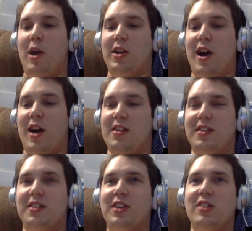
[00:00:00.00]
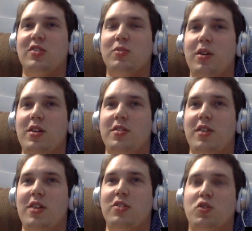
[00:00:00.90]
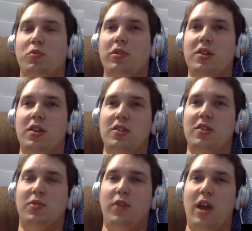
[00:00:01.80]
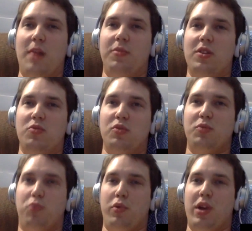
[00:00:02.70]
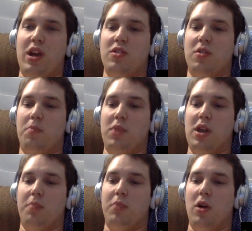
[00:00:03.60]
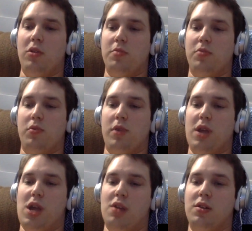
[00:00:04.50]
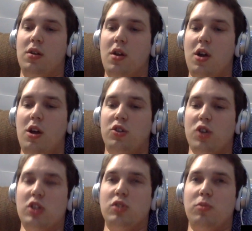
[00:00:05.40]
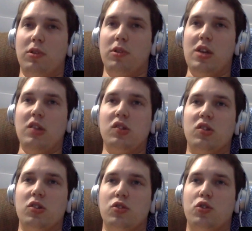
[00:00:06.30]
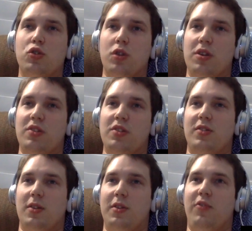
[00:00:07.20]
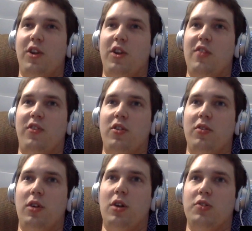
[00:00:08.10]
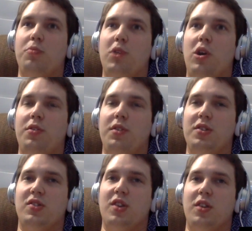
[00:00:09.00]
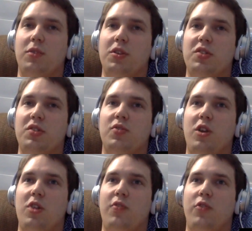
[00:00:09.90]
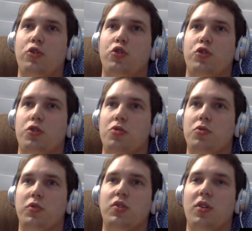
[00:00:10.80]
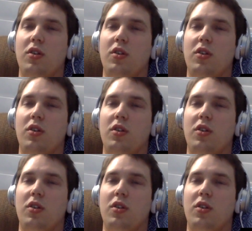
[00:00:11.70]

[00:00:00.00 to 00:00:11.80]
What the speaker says: God. Guess what? They just released this brand, the Big Baller brand, just released is their very first. Lonzo Ball, his son, released his very first shoes.